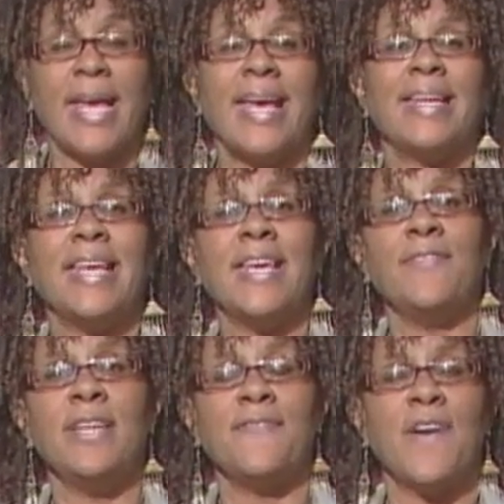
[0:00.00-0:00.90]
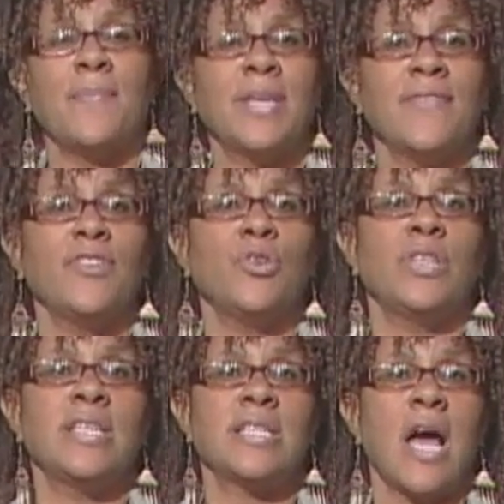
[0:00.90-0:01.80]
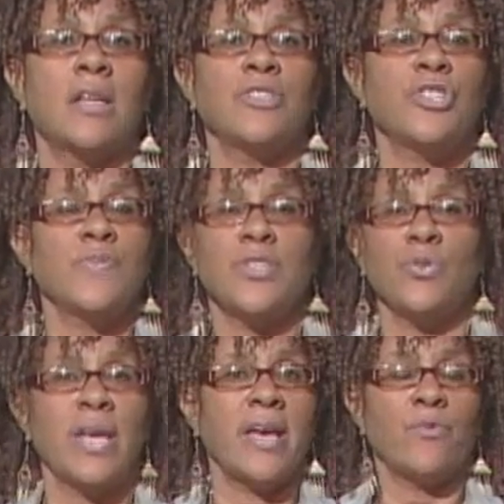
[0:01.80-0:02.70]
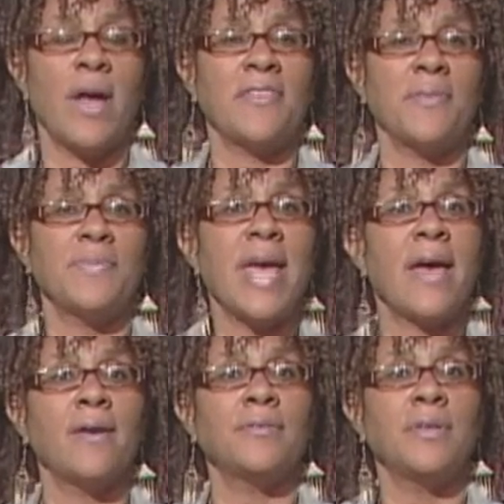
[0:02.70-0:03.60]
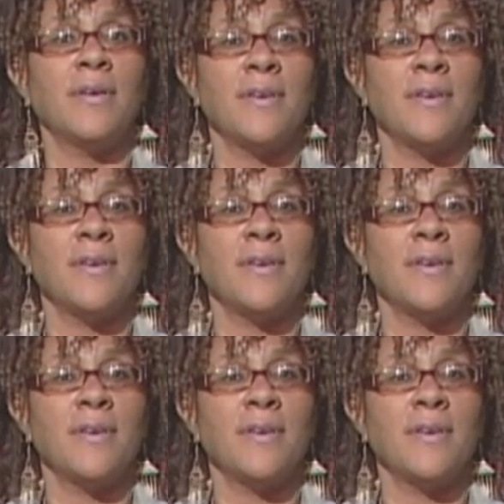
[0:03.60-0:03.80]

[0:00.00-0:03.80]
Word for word: And even if I'm giving you these scholarships and you can't write them down